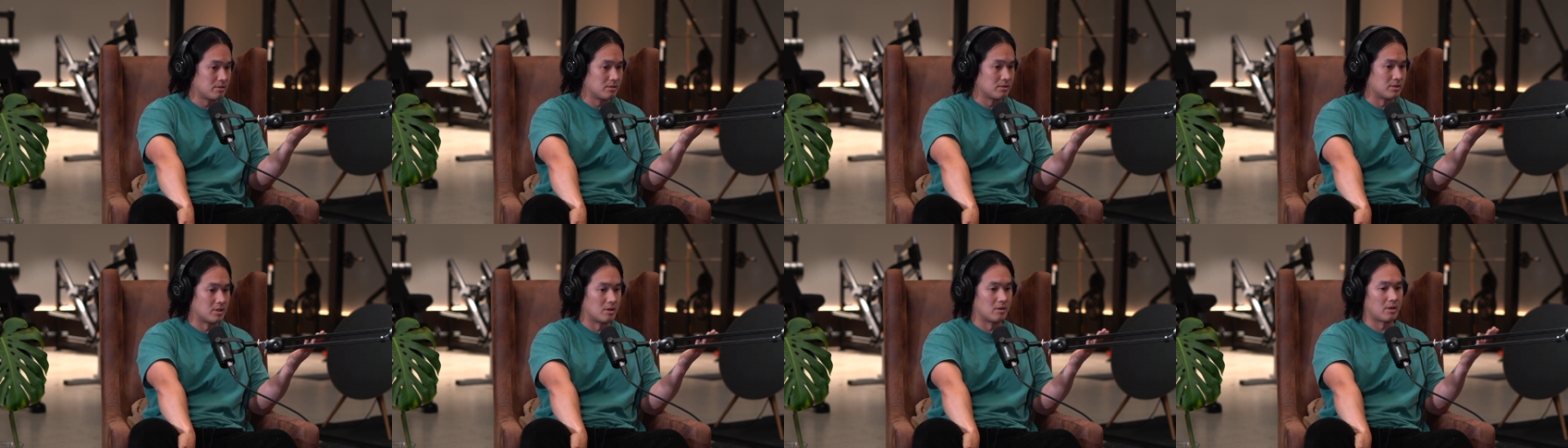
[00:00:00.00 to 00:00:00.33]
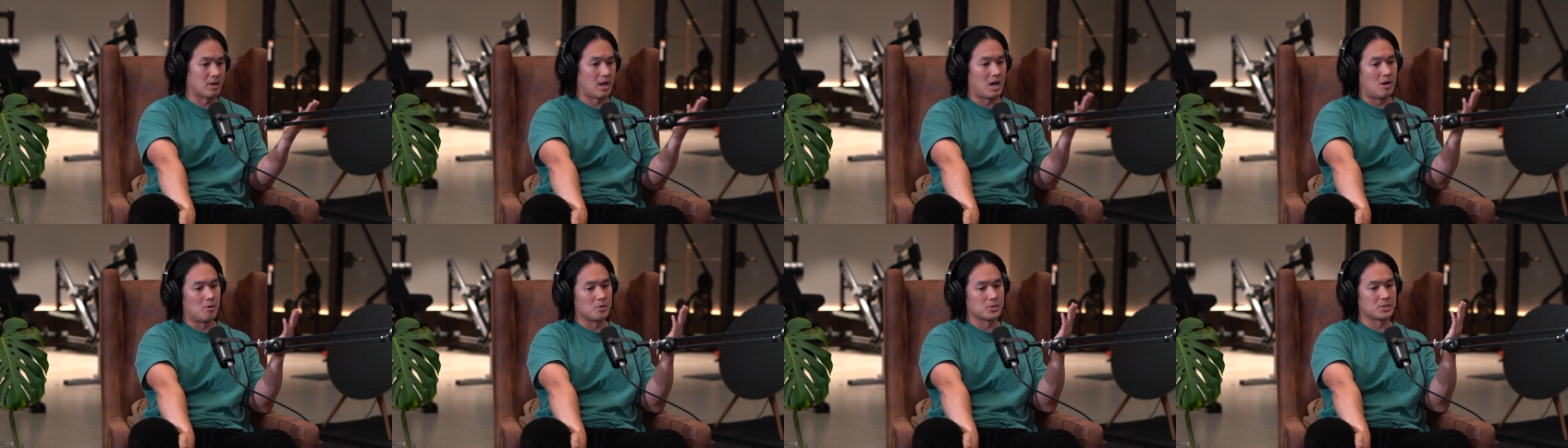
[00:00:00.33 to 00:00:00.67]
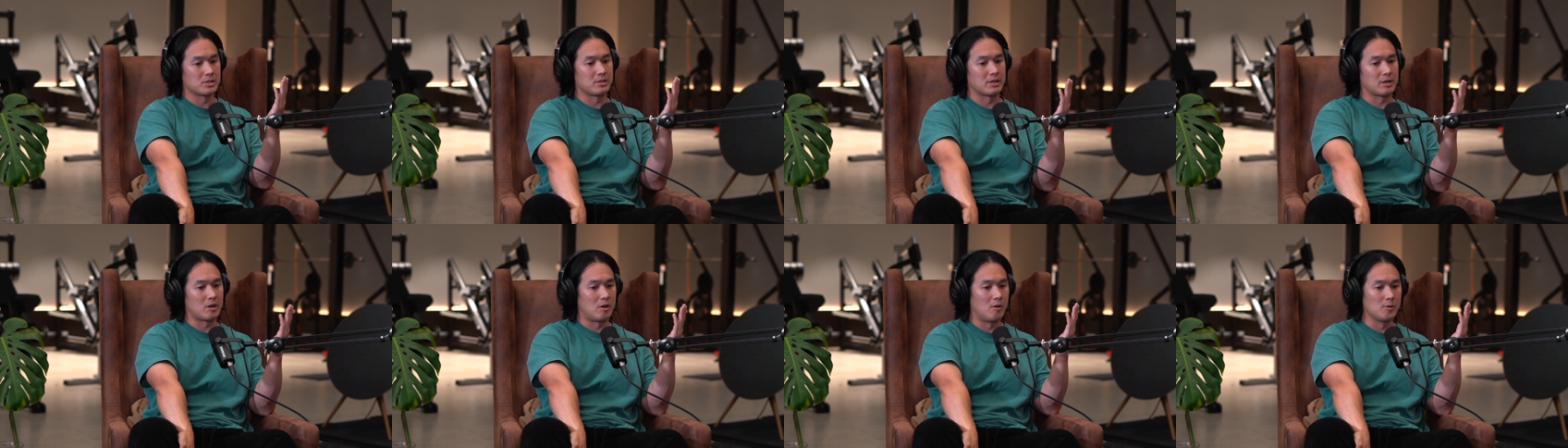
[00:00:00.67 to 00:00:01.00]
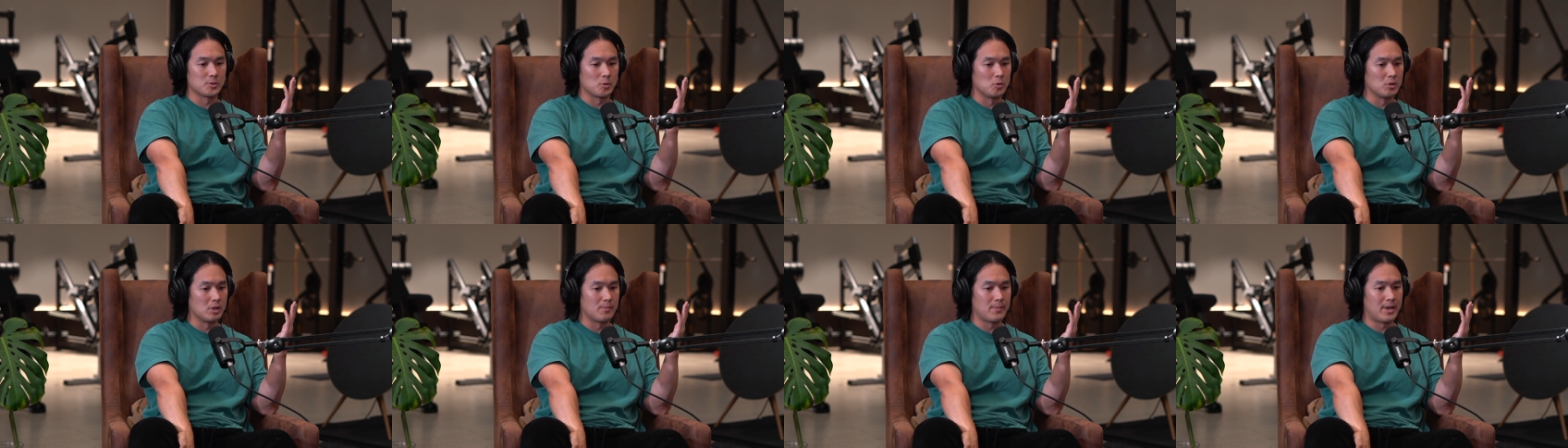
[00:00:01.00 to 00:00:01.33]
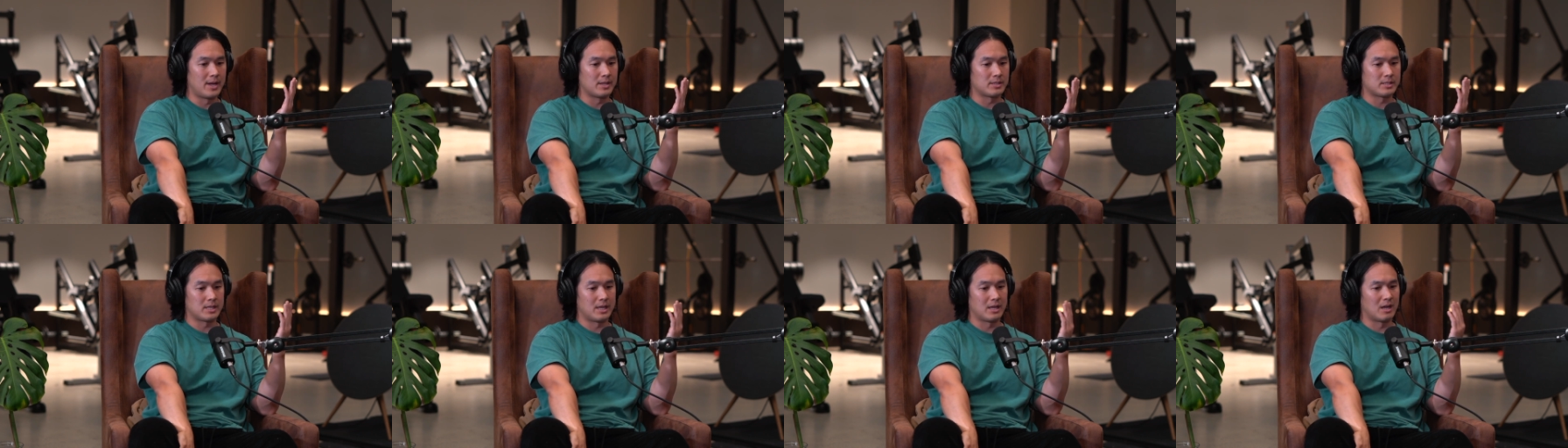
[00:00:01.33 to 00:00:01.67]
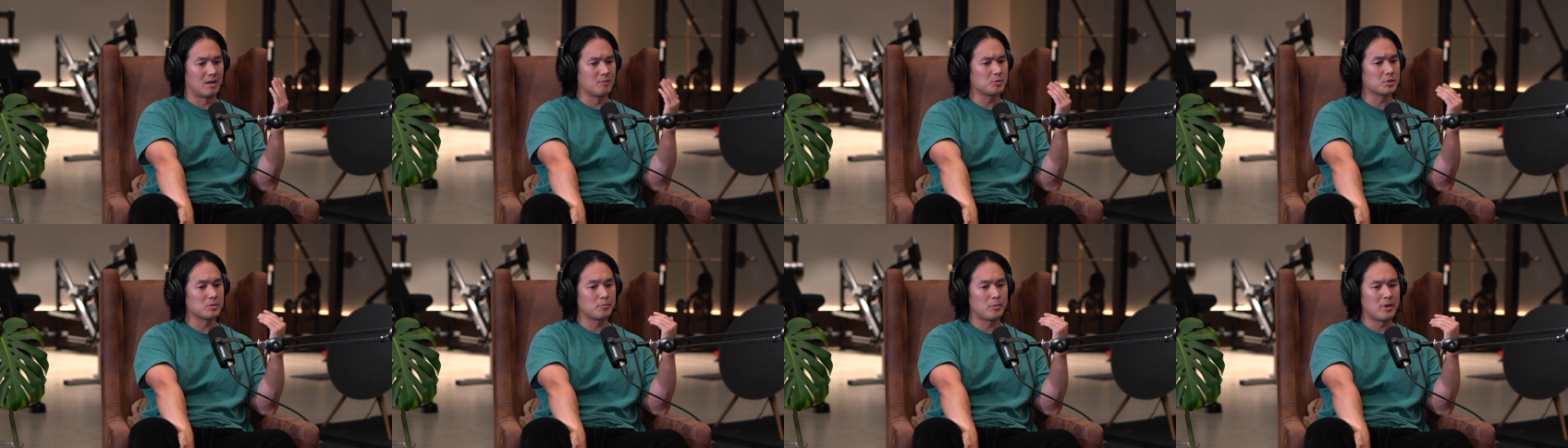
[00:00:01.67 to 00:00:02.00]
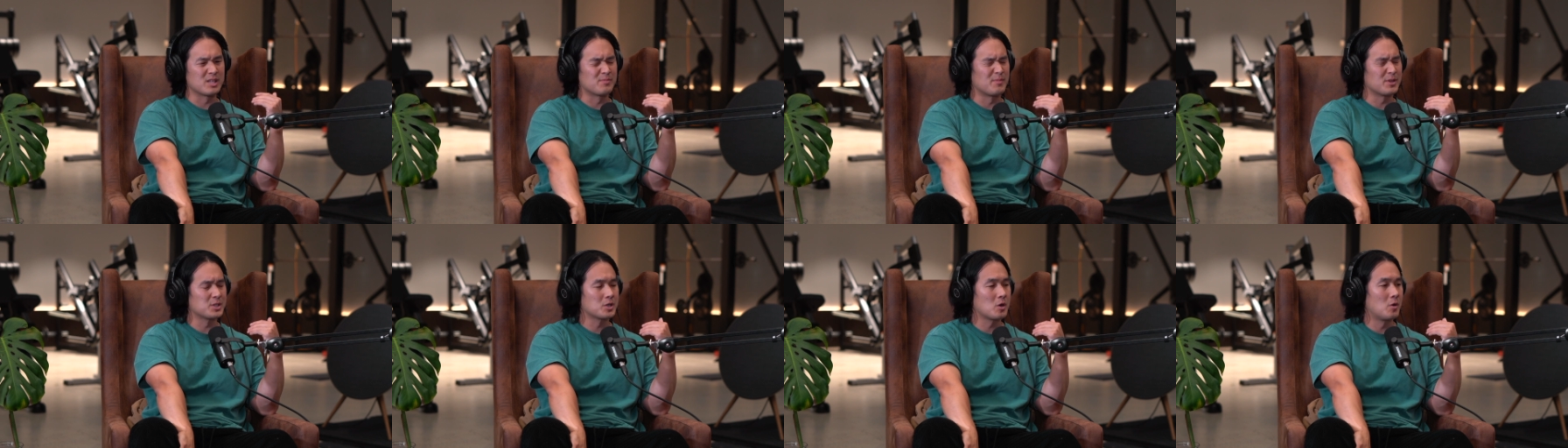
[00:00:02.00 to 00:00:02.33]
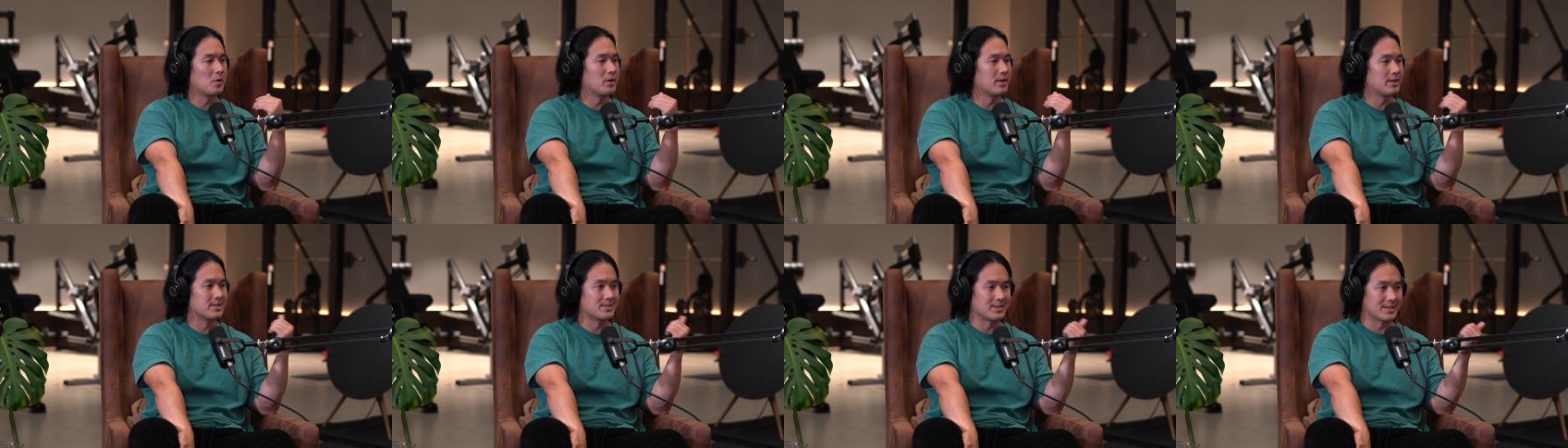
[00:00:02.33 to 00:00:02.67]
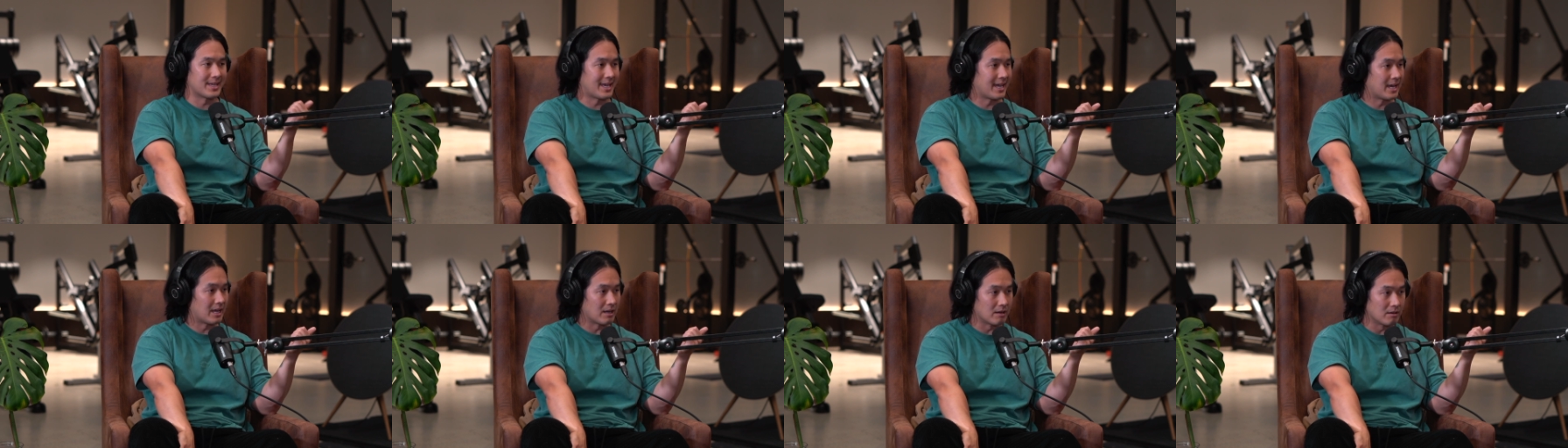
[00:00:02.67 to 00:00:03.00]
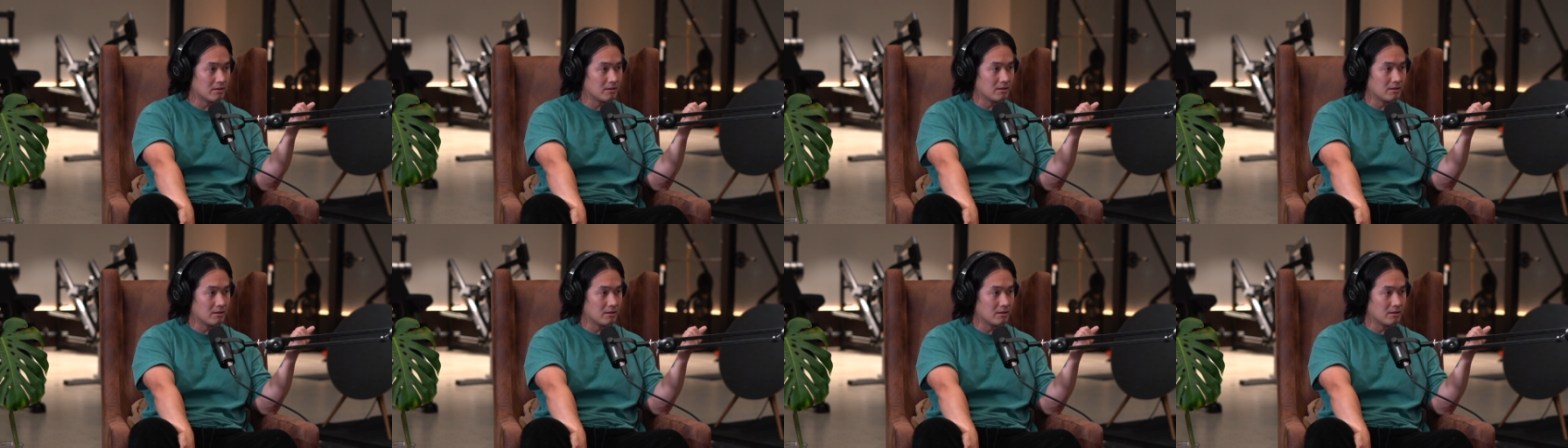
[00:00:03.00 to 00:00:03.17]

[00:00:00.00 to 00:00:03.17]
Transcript: I was all about saying, I'm just going to put out as much content as I can.